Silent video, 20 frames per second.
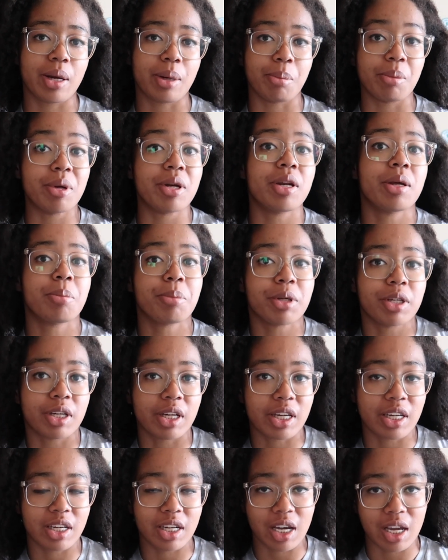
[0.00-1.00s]
and
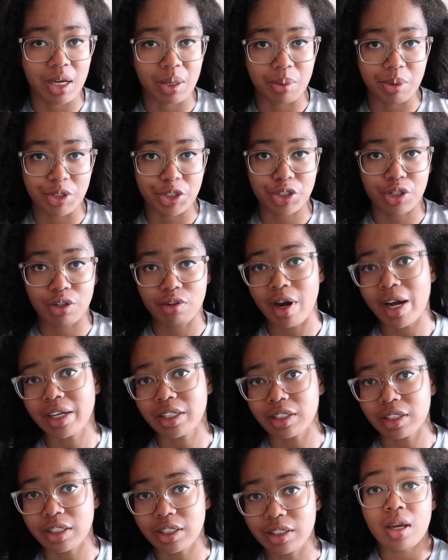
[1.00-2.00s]
manipulate language
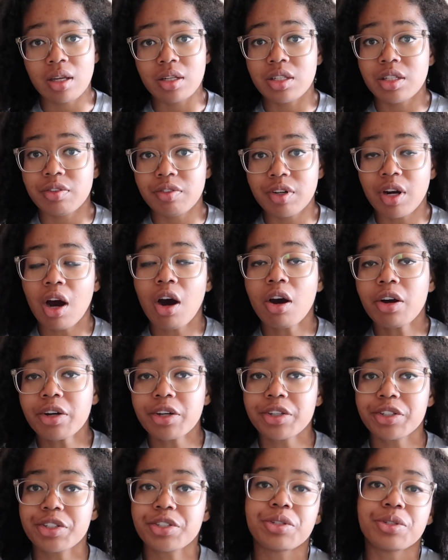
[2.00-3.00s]
correctly. It's even
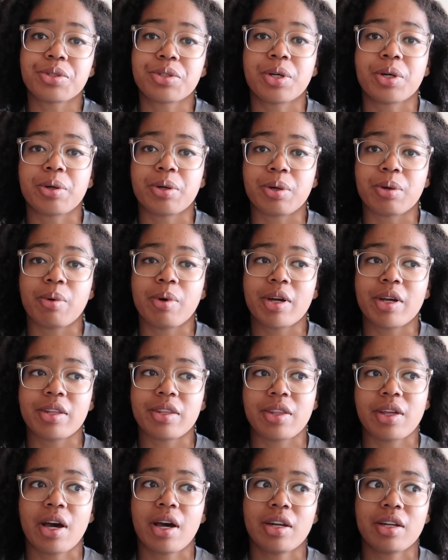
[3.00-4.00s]
harder to do so in a way
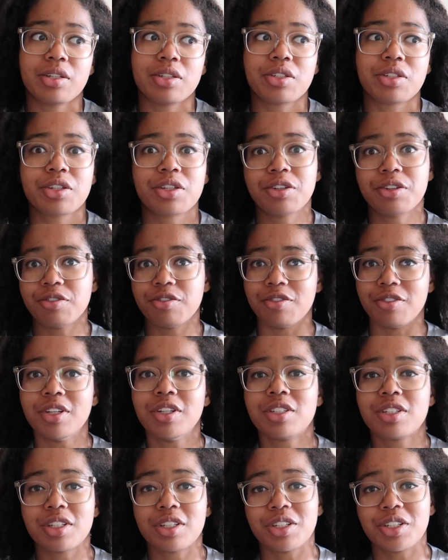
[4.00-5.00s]
that is
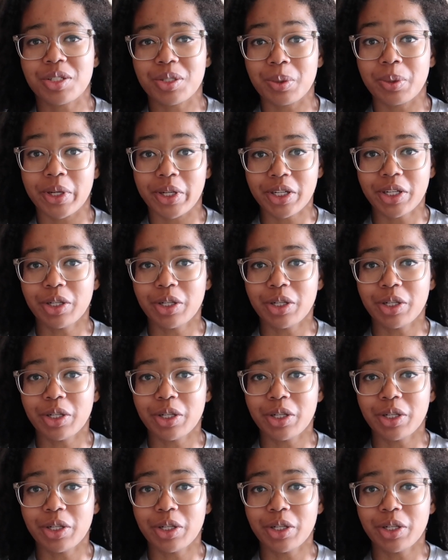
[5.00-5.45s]
convincing to a